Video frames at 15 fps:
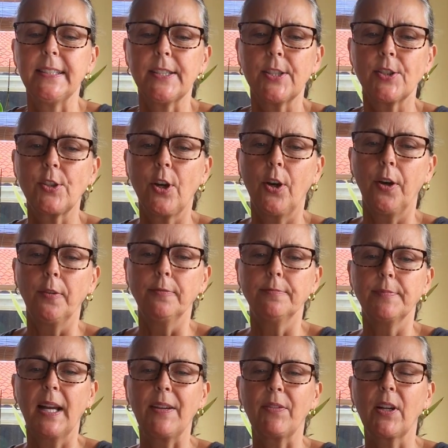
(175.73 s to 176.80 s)
so I
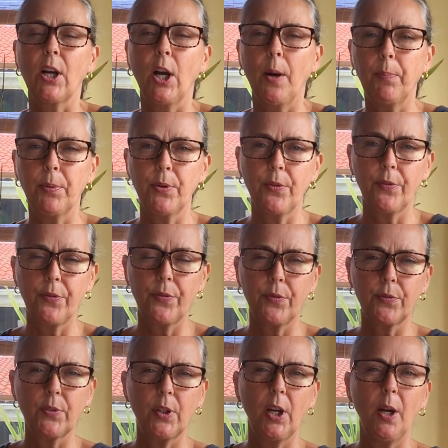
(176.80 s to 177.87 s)
have a
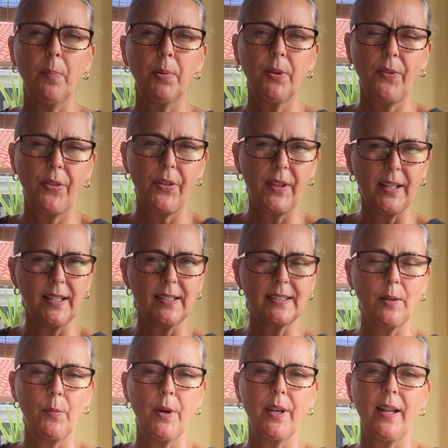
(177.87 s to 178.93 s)
couple of things
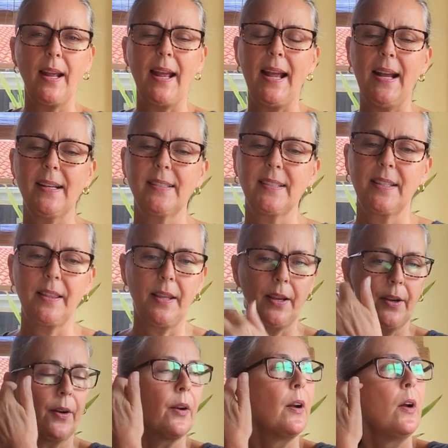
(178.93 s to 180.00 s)
I want to ask
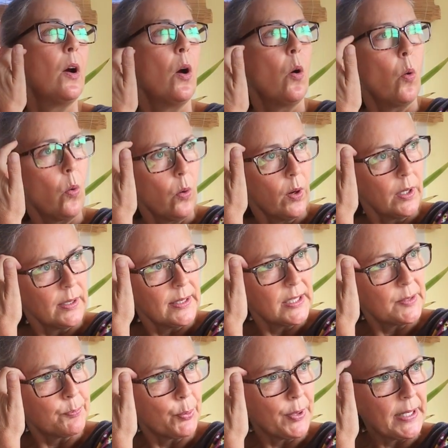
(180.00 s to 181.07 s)
there, or at
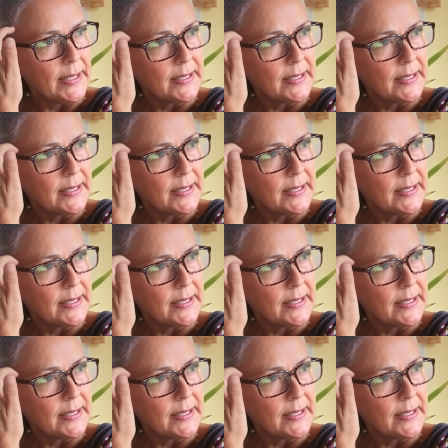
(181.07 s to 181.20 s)
least bring